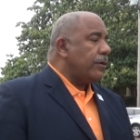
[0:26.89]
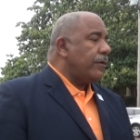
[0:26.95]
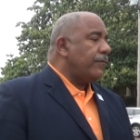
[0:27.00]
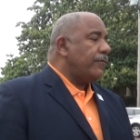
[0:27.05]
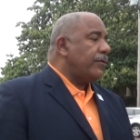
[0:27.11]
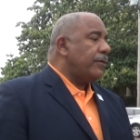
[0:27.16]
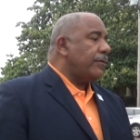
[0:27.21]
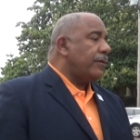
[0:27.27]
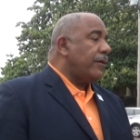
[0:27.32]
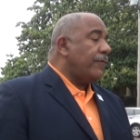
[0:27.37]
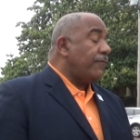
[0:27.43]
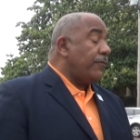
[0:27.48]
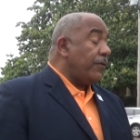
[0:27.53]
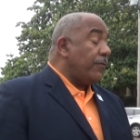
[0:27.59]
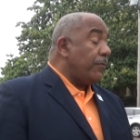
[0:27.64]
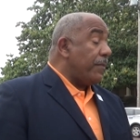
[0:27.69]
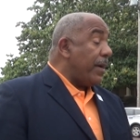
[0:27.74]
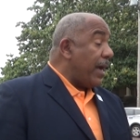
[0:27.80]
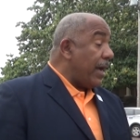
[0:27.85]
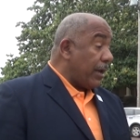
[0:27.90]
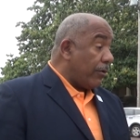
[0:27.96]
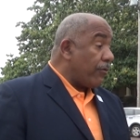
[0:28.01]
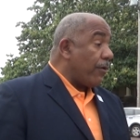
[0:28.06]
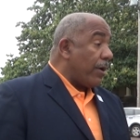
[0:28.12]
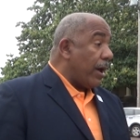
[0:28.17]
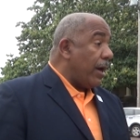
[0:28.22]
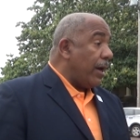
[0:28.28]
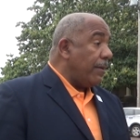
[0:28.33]
of a very bad
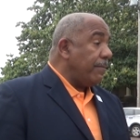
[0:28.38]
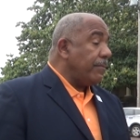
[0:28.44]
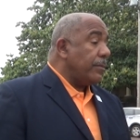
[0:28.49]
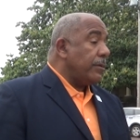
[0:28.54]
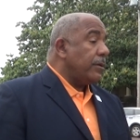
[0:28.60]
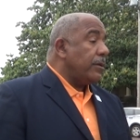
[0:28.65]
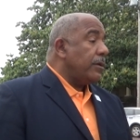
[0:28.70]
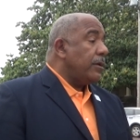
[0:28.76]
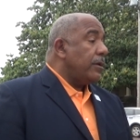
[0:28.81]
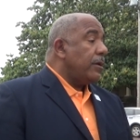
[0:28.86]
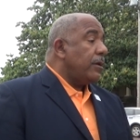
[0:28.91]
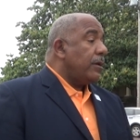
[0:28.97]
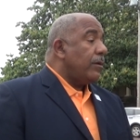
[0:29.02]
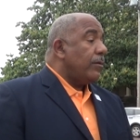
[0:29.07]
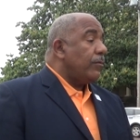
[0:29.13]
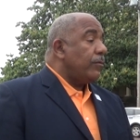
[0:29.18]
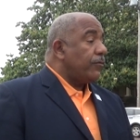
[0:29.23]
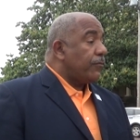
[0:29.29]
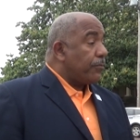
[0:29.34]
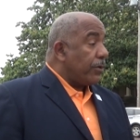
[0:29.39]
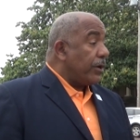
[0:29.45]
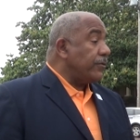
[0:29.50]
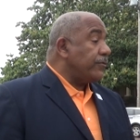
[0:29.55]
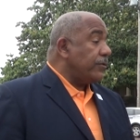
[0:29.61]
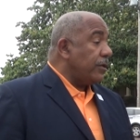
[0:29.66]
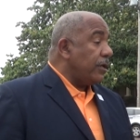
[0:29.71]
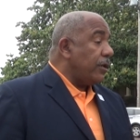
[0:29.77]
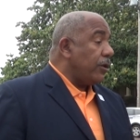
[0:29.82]
crime was
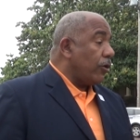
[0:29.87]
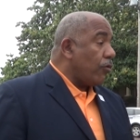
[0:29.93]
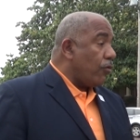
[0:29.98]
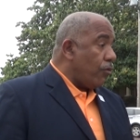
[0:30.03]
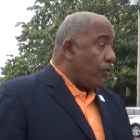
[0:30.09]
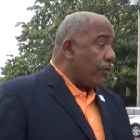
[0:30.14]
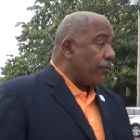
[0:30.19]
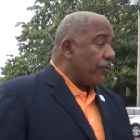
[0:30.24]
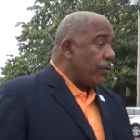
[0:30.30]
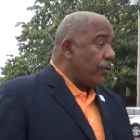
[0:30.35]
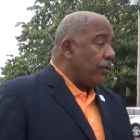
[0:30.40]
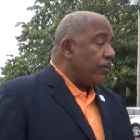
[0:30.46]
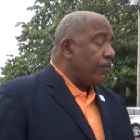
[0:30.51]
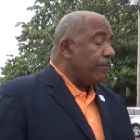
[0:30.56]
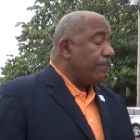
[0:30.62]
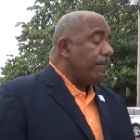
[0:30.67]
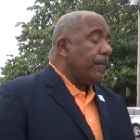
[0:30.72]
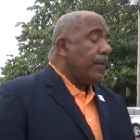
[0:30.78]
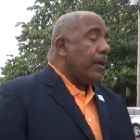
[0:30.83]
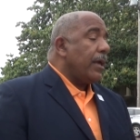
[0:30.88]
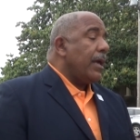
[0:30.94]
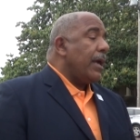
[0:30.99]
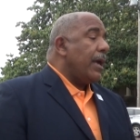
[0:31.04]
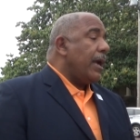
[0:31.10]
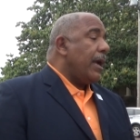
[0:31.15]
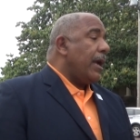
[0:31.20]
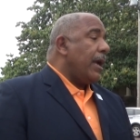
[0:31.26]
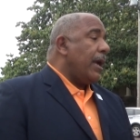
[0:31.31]
present in the courtroom.
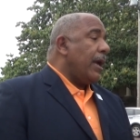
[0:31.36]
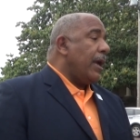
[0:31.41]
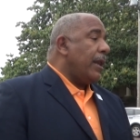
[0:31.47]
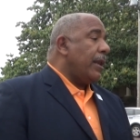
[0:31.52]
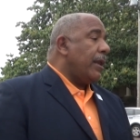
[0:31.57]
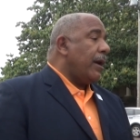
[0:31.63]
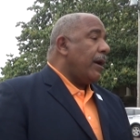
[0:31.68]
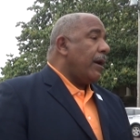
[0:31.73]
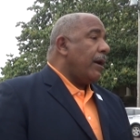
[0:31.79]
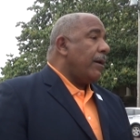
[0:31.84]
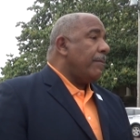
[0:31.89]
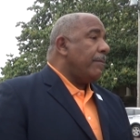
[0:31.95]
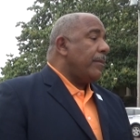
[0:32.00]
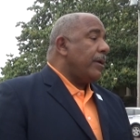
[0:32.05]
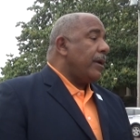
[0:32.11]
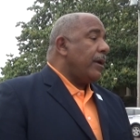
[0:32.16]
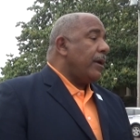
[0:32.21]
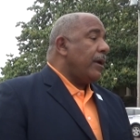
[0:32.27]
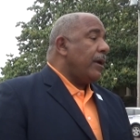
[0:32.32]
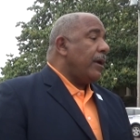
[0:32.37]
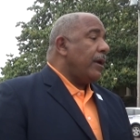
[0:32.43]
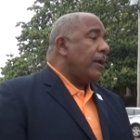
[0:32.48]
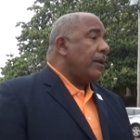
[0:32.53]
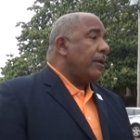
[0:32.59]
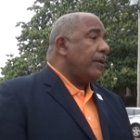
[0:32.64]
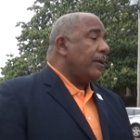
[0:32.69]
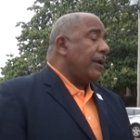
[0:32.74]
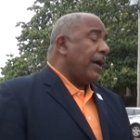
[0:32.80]
And
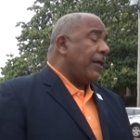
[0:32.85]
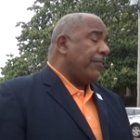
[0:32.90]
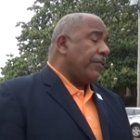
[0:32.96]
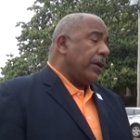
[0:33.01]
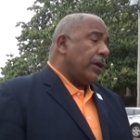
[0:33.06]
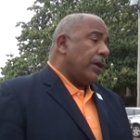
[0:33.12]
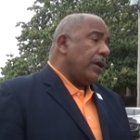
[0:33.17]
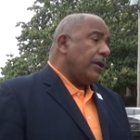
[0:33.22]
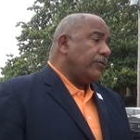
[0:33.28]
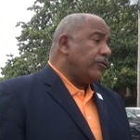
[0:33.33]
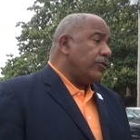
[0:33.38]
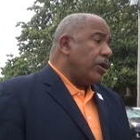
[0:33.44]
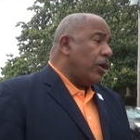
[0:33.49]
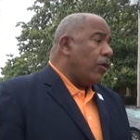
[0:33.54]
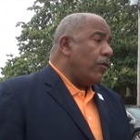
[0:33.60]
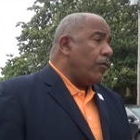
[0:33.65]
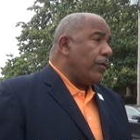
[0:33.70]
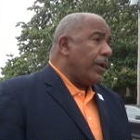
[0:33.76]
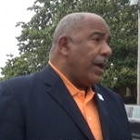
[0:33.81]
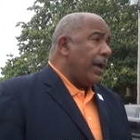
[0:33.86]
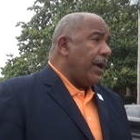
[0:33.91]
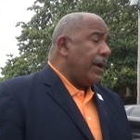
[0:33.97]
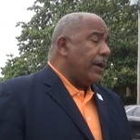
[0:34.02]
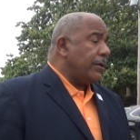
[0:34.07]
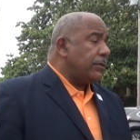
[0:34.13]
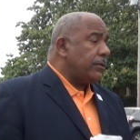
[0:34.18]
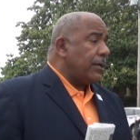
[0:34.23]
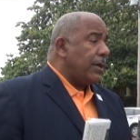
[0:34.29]
I think he's known
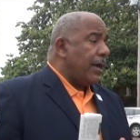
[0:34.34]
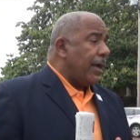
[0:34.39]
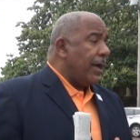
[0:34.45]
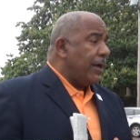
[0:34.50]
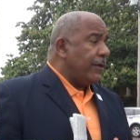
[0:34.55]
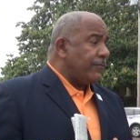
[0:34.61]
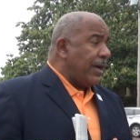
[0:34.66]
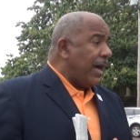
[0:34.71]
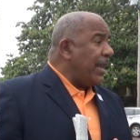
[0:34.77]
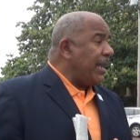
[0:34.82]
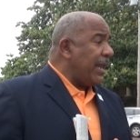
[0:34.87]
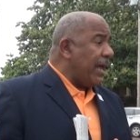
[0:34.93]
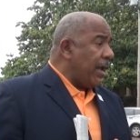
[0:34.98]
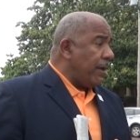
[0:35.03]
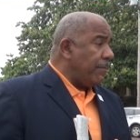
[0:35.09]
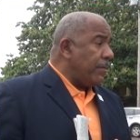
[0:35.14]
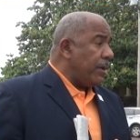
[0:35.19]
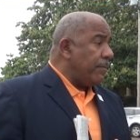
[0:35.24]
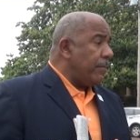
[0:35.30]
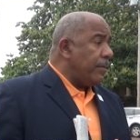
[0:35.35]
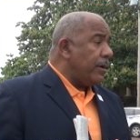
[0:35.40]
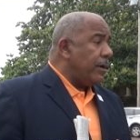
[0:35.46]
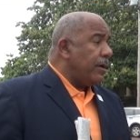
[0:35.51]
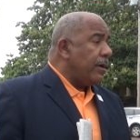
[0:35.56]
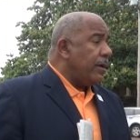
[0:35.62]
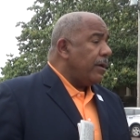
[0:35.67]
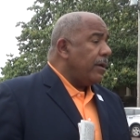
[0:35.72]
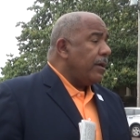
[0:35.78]
as I name him,
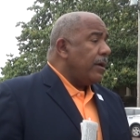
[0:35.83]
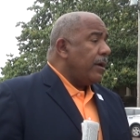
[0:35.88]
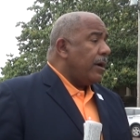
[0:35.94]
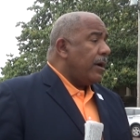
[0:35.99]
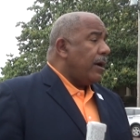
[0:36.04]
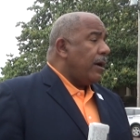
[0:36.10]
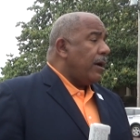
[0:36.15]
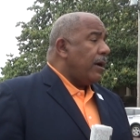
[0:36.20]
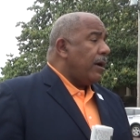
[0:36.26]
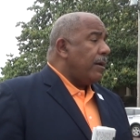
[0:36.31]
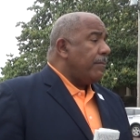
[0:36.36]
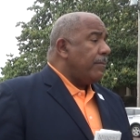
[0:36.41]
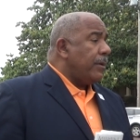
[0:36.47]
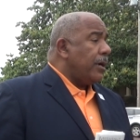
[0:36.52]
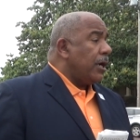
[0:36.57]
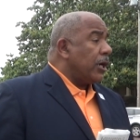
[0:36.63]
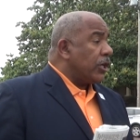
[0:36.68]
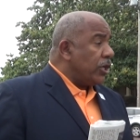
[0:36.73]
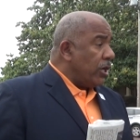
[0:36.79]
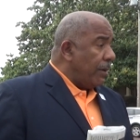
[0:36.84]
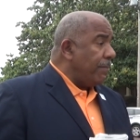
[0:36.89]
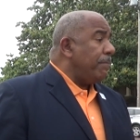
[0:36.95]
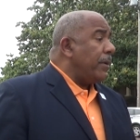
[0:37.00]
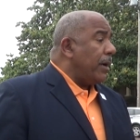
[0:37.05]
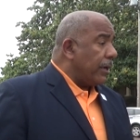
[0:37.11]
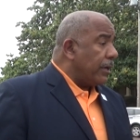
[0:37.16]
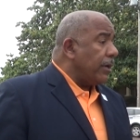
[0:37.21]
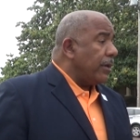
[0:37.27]
a gut
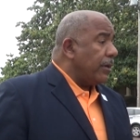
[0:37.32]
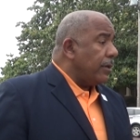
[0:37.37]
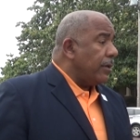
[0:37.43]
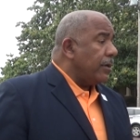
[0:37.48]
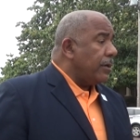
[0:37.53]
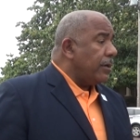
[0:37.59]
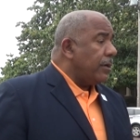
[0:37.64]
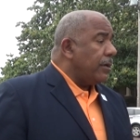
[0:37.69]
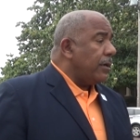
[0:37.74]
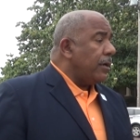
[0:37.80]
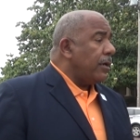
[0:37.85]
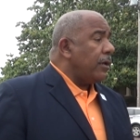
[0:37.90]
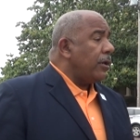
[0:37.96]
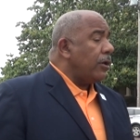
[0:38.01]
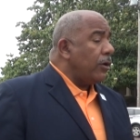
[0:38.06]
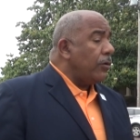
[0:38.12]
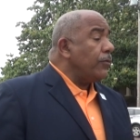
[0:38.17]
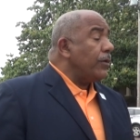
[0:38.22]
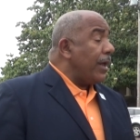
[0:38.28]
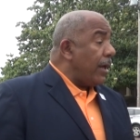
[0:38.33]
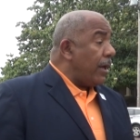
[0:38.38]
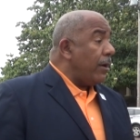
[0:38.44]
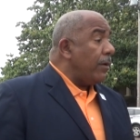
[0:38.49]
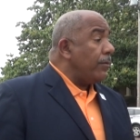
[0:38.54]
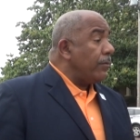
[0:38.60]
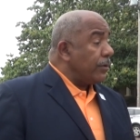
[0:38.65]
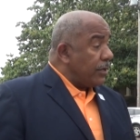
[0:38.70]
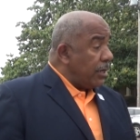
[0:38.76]
bucket, a low-down
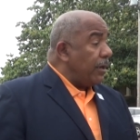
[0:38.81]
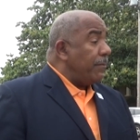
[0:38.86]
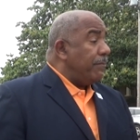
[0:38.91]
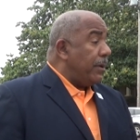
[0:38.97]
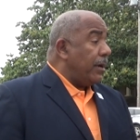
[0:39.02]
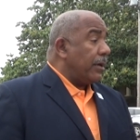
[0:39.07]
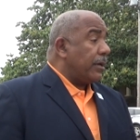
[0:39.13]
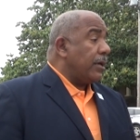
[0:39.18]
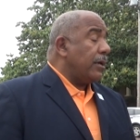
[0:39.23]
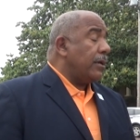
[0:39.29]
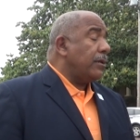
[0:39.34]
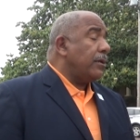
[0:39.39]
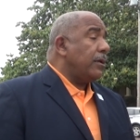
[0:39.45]
gut bucket.